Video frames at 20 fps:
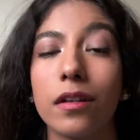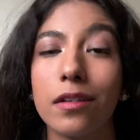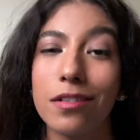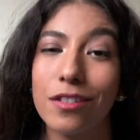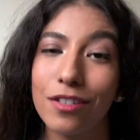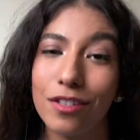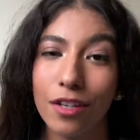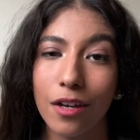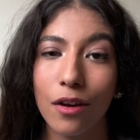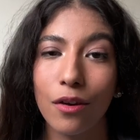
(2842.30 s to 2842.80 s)

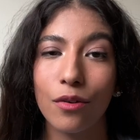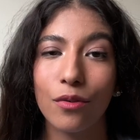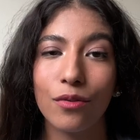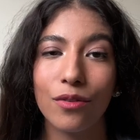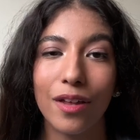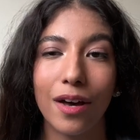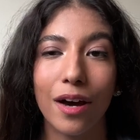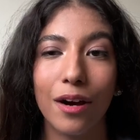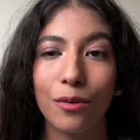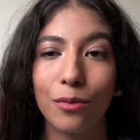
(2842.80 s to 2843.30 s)
So
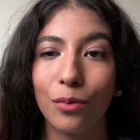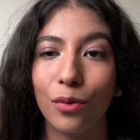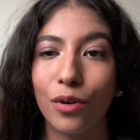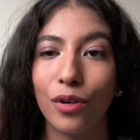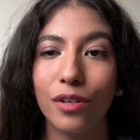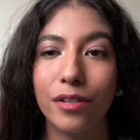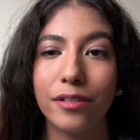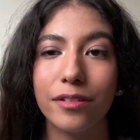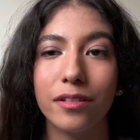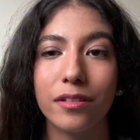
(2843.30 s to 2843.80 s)
that
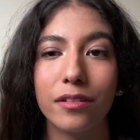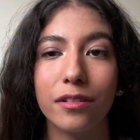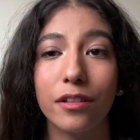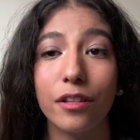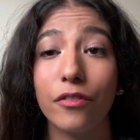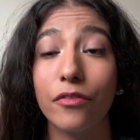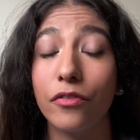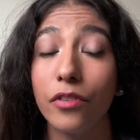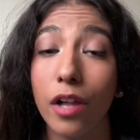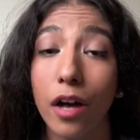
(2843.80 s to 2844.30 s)
was
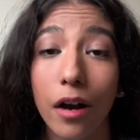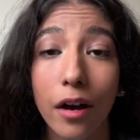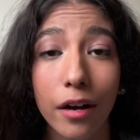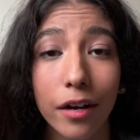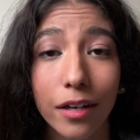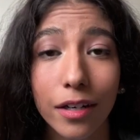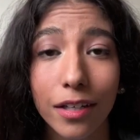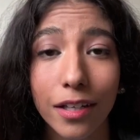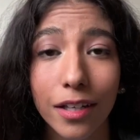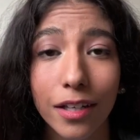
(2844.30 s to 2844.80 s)
the
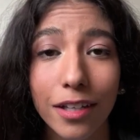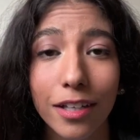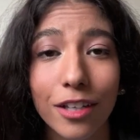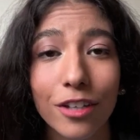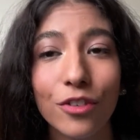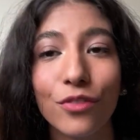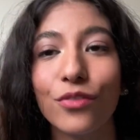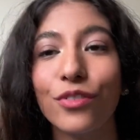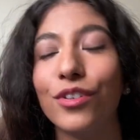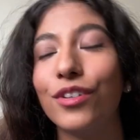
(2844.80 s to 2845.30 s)
vlog.
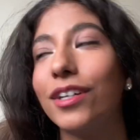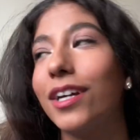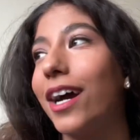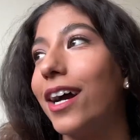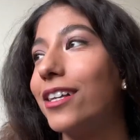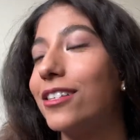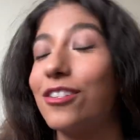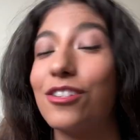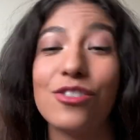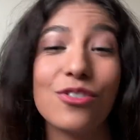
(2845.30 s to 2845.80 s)
If you
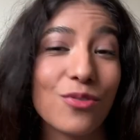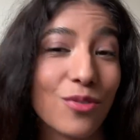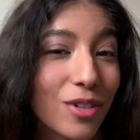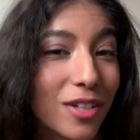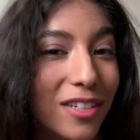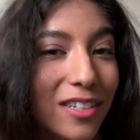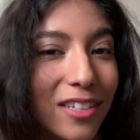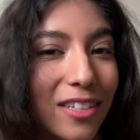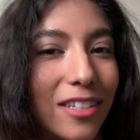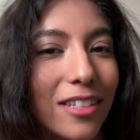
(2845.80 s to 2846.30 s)
guys
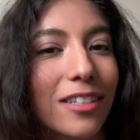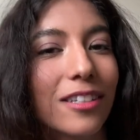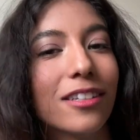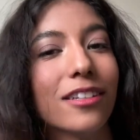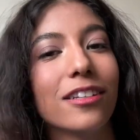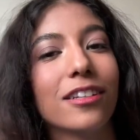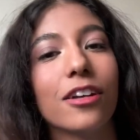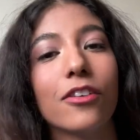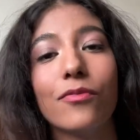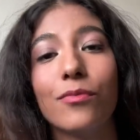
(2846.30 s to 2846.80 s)
enjoyed it,
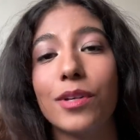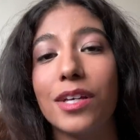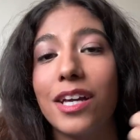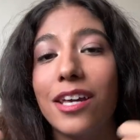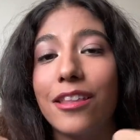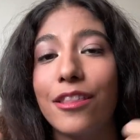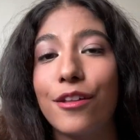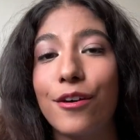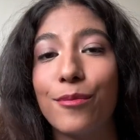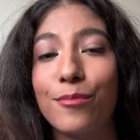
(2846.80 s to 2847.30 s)
give me
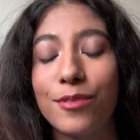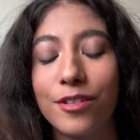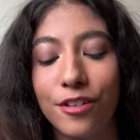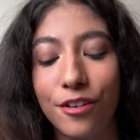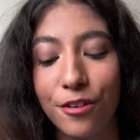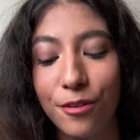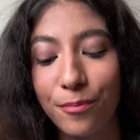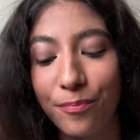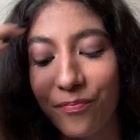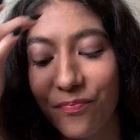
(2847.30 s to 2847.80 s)
a thumbs
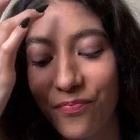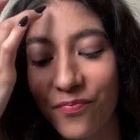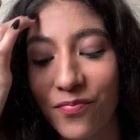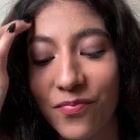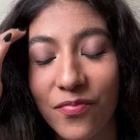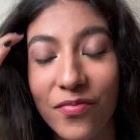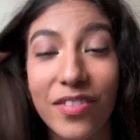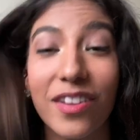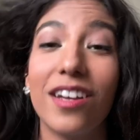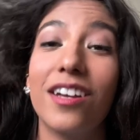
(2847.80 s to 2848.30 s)
up
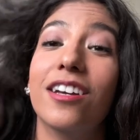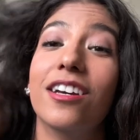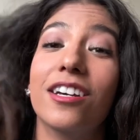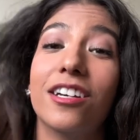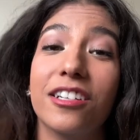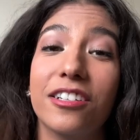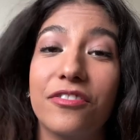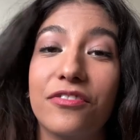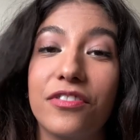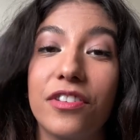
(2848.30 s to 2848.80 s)

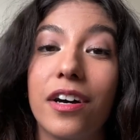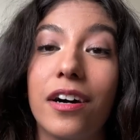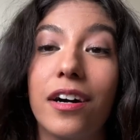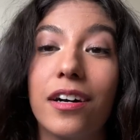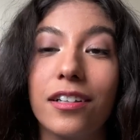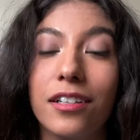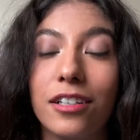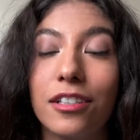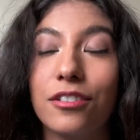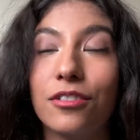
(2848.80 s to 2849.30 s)
if
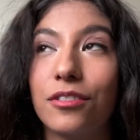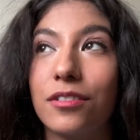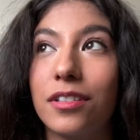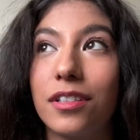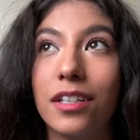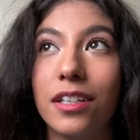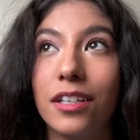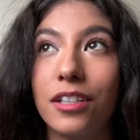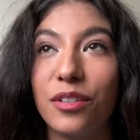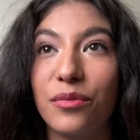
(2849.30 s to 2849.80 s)
not,
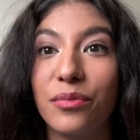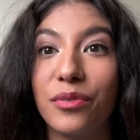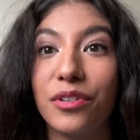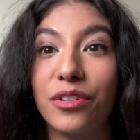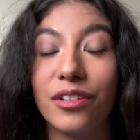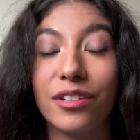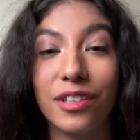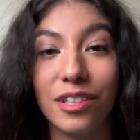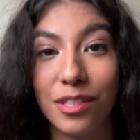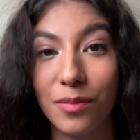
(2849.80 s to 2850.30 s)

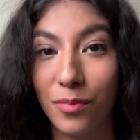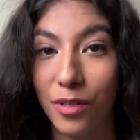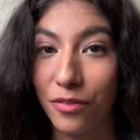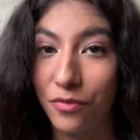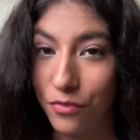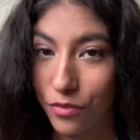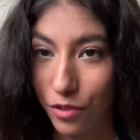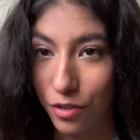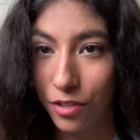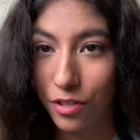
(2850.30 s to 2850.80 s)
understandable, it's my
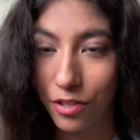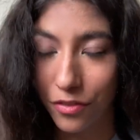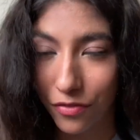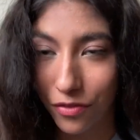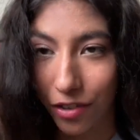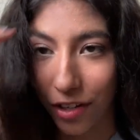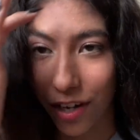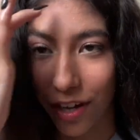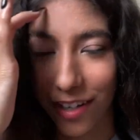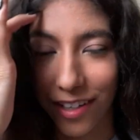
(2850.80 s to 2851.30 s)
first
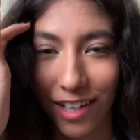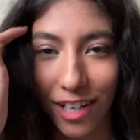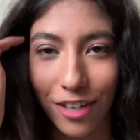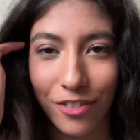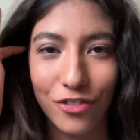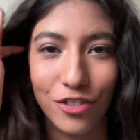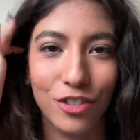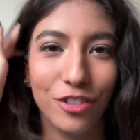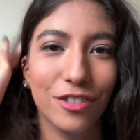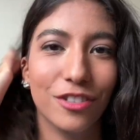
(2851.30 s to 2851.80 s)
vlog
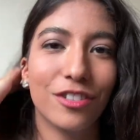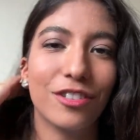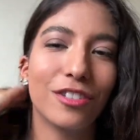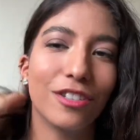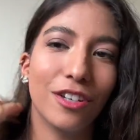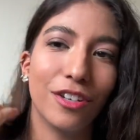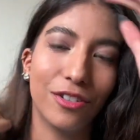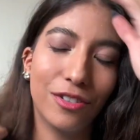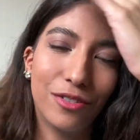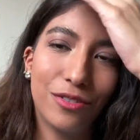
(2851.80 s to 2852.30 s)
ever,
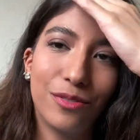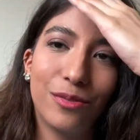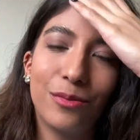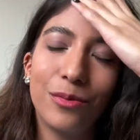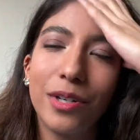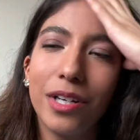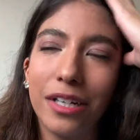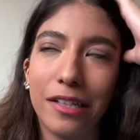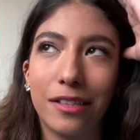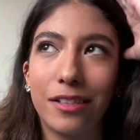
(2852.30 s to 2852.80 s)
so...
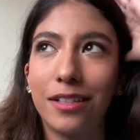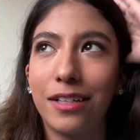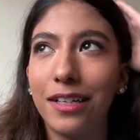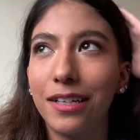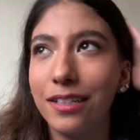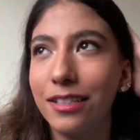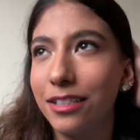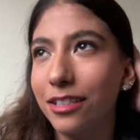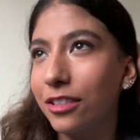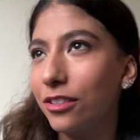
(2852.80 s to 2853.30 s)
Well,
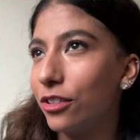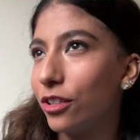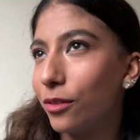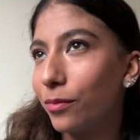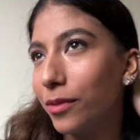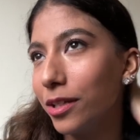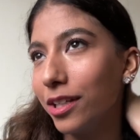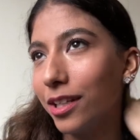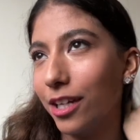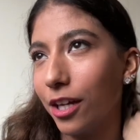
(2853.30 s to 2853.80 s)
it took
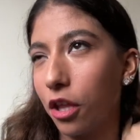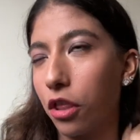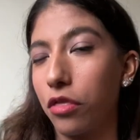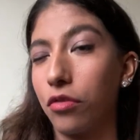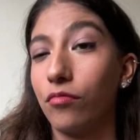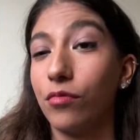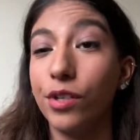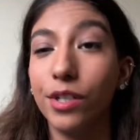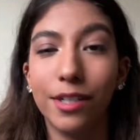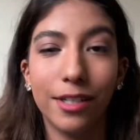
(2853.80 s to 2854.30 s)
me like
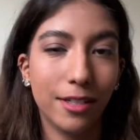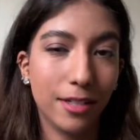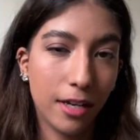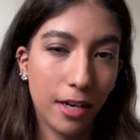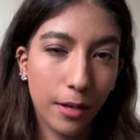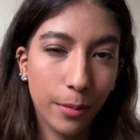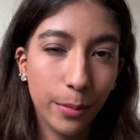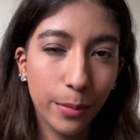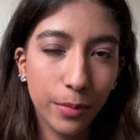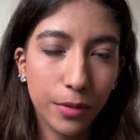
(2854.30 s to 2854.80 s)
three
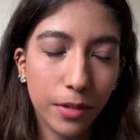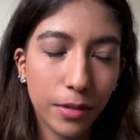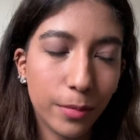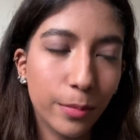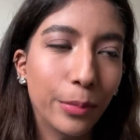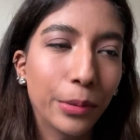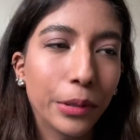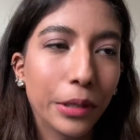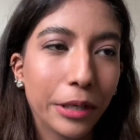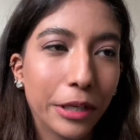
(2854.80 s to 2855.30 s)
attempts,
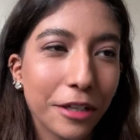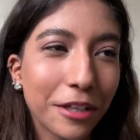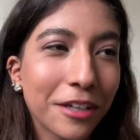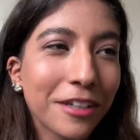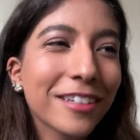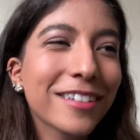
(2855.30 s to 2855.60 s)
but...